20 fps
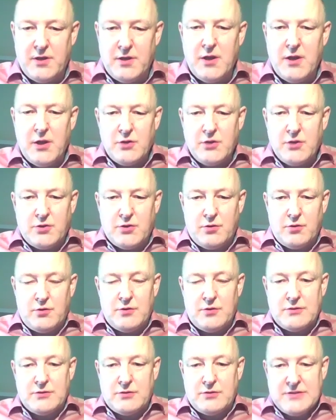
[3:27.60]
to
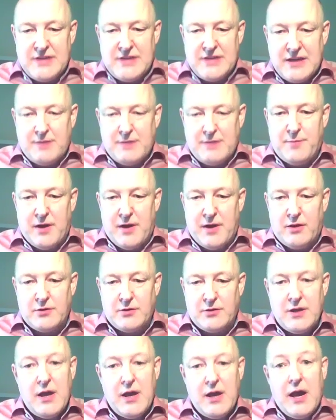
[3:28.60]
think about
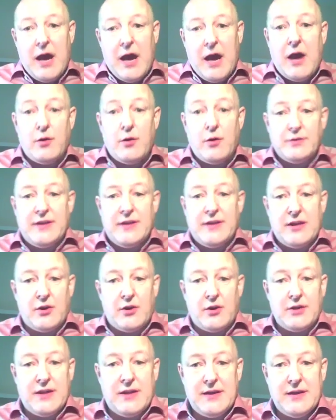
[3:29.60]
how they're
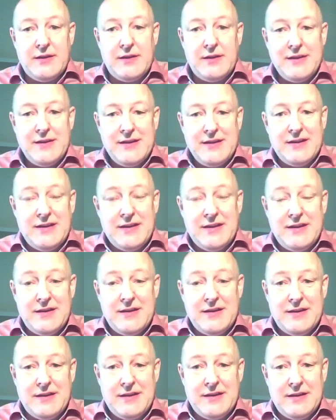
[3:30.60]
gonna
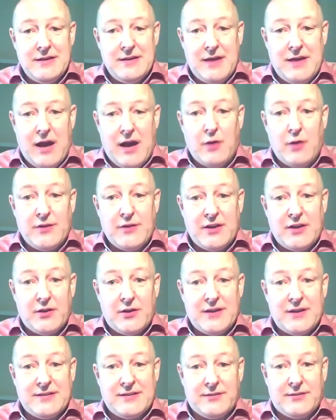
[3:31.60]

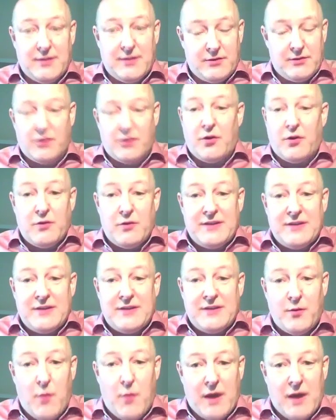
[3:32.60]
not only
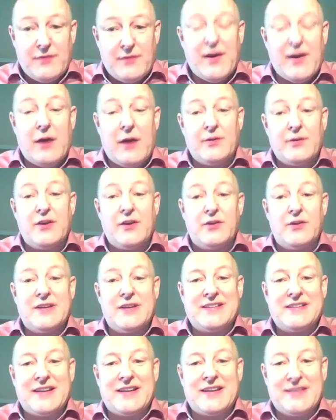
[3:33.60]
survive, how they're gonna
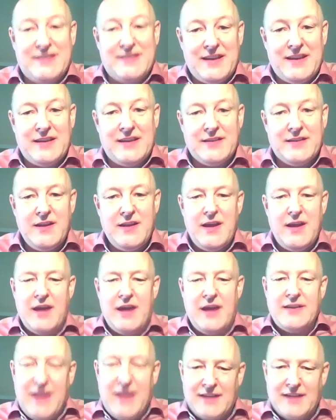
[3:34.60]
succeed.
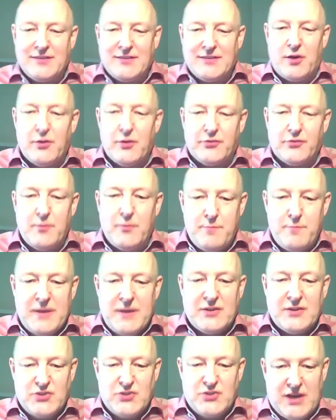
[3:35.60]
And that's also a
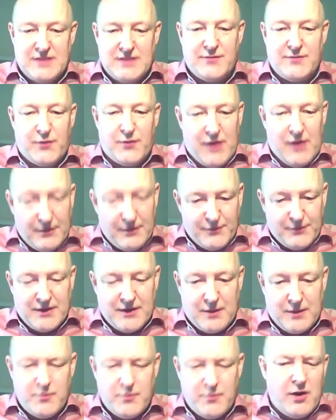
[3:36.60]
big chance for
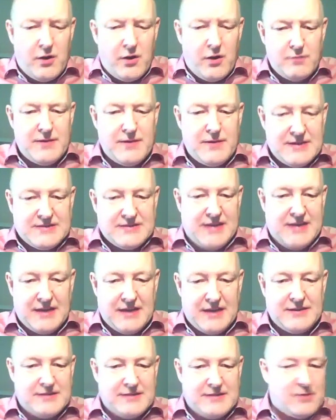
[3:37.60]
Africa. We always said
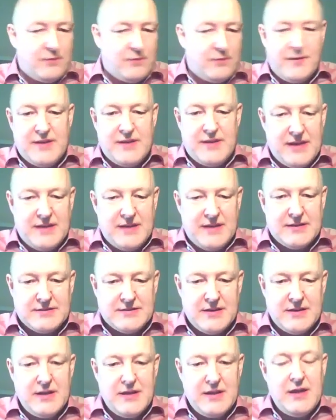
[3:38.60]
this over years,
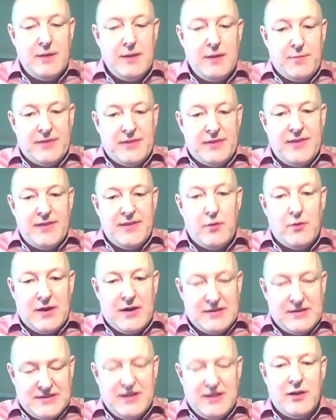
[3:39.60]
but now I see
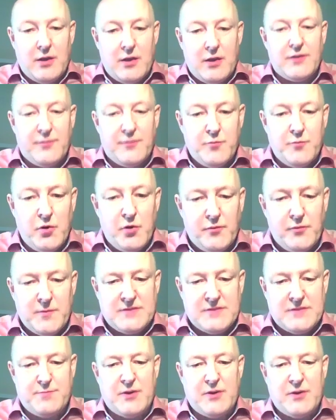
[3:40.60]
a lot of movements
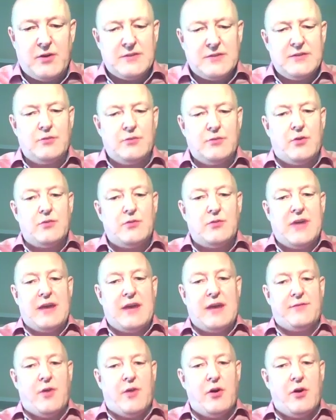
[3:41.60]
because you don't have
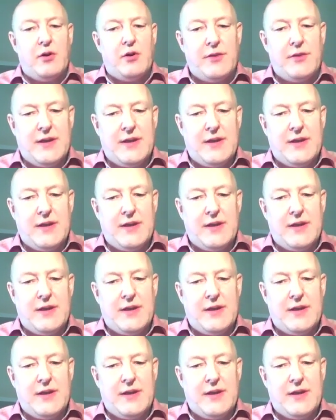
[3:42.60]
all the